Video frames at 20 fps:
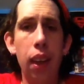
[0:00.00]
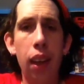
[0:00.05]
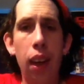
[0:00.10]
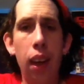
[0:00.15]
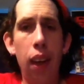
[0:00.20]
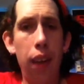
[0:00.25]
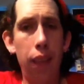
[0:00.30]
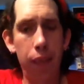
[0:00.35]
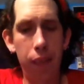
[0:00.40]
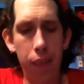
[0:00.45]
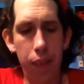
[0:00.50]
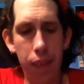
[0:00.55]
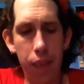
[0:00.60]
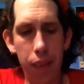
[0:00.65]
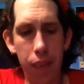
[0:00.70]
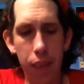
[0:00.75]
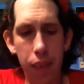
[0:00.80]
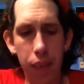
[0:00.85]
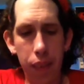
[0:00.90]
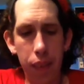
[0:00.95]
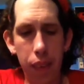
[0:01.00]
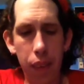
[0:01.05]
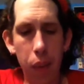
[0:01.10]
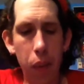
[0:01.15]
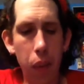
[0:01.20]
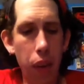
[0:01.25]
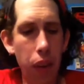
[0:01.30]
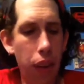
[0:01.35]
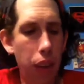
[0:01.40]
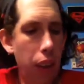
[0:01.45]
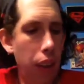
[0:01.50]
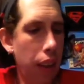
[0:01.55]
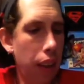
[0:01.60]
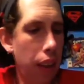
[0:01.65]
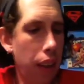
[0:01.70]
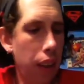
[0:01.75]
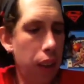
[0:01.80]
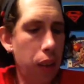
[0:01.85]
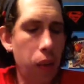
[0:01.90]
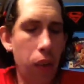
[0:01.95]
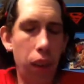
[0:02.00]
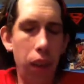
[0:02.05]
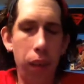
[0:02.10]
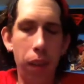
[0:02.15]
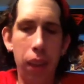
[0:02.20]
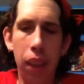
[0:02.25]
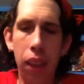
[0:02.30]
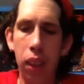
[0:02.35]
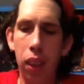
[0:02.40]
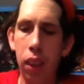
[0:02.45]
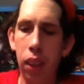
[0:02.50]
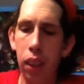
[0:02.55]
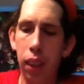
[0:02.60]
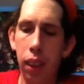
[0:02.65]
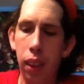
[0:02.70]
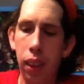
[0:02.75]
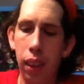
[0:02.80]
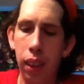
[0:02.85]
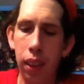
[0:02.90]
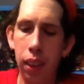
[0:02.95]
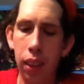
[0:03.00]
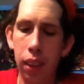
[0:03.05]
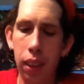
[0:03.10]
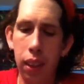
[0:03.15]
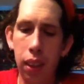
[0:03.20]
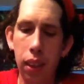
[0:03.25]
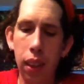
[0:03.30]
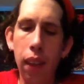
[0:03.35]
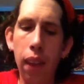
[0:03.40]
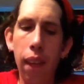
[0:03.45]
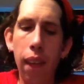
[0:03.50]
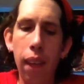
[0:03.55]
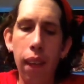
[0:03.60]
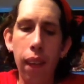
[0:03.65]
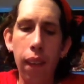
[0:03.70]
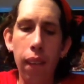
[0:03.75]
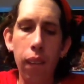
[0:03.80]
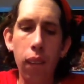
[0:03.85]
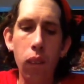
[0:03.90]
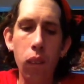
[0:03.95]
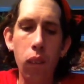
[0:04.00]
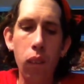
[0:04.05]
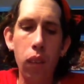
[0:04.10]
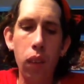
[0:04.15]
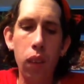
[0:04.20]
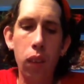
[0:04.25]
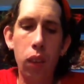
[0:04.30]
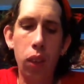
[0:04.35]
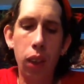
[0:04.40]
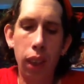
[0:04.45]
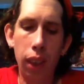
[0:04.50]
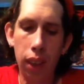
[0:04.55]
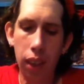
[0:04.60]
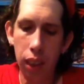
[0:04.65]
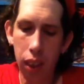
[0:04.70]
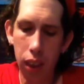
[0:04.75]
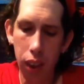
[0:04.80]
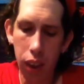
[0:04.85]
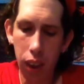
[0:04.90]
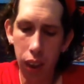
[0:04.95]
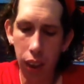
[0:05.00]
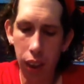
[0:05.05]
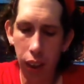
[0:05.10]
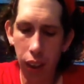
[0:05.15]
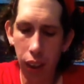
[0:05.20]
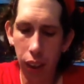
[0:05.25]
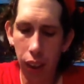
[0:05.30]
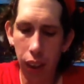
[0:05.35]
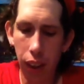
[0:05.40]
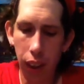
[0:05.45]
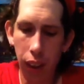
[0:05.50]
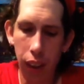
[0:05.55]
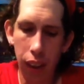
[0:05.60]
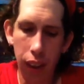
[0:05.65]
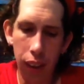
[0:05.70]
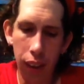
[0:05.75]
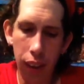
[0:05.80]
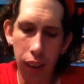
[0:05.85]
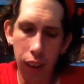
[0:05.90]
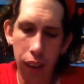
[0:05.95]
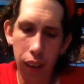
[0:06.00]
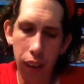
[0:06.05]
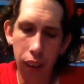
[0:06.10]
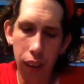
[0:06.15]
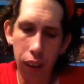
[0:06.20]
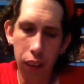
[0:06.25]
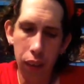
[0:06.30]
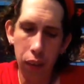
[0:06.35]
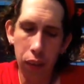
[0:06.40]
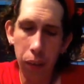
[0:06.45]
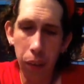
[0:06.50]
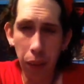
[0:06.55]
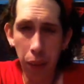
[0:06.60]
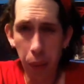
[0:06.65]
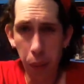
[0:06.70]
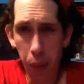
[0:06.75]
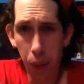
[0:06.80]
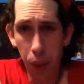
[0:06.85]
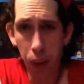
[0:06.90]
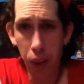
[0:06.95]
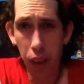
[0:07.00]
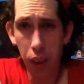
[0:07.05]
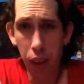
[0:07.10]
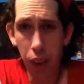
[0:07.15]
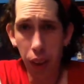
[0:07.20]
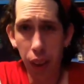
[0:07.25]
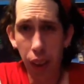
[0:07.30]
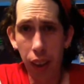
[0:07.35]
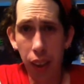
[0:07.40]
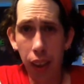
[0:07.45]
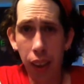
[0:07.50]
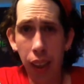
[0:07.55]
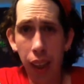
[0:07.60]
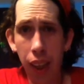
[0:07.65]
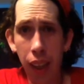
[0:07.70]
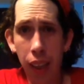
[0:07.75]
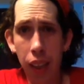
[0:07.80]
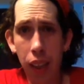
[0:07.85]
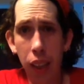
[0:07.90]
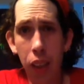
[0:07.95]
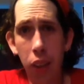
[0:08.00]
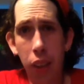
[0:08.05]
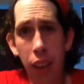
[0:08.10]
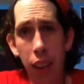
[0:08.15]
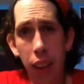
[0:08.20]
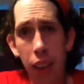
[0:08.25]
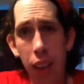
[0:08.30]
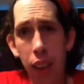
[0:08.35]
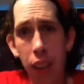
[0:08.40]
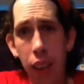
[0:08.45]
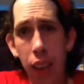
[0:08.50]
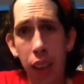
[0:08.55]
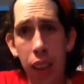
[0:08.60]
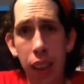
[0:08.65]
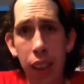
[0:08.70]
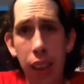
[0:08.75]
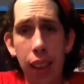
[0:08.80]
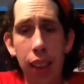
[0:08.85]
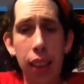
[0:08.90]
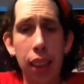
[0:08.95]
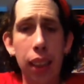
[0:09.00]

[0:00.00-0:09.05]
Um, one thing I did want to mention is transitioning and for me personally, as I transition,